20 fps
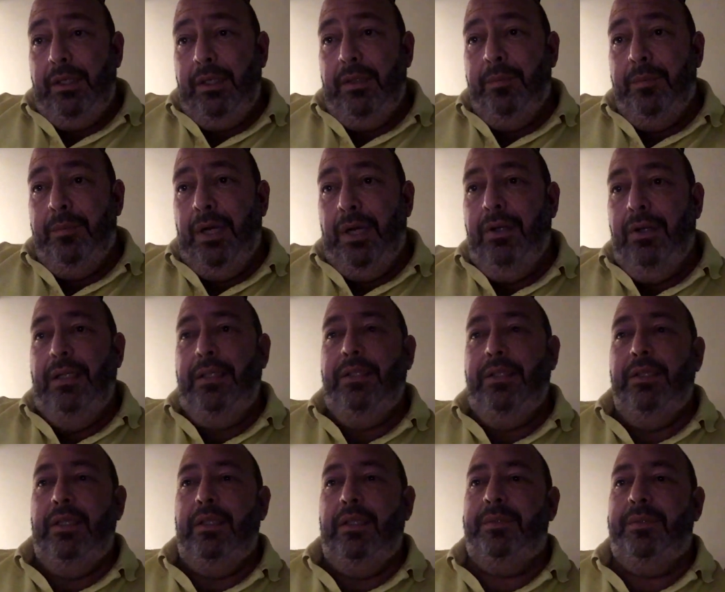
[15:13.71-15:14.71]
Bowler, you
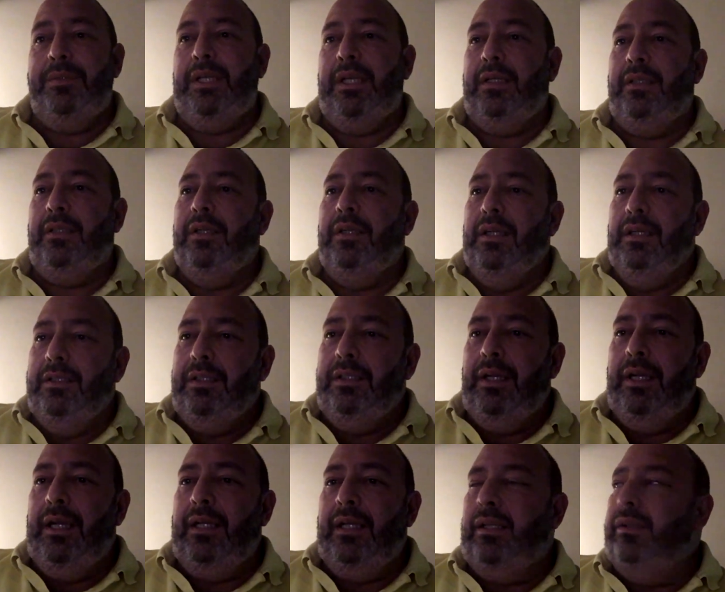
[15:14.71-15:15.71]
know what I'm saying? So
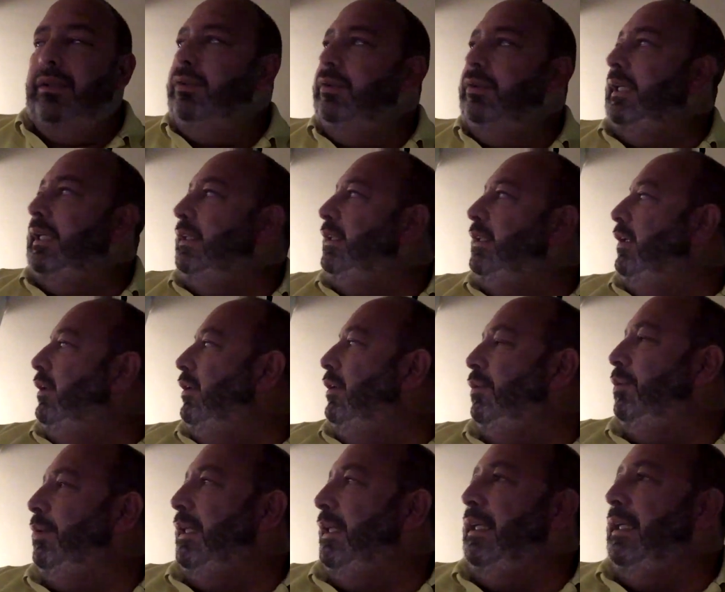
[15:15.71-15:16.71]
who gets the last
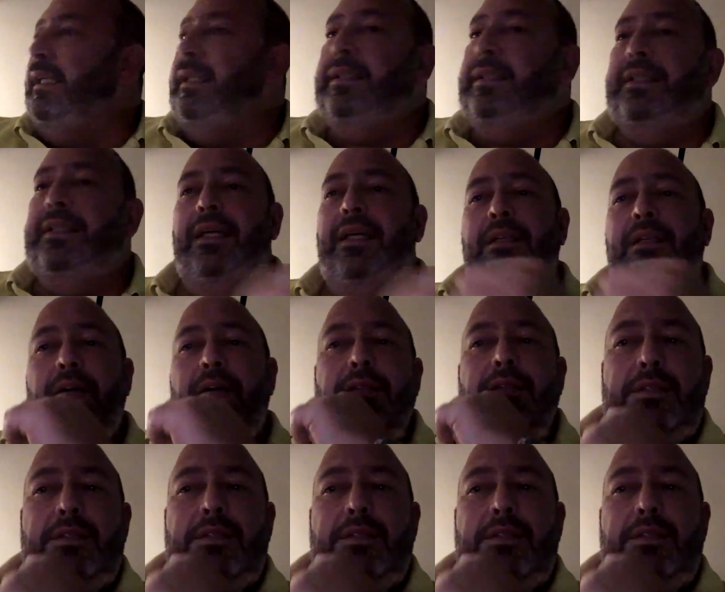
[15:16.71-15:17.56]
wicket? Let's see how it goes.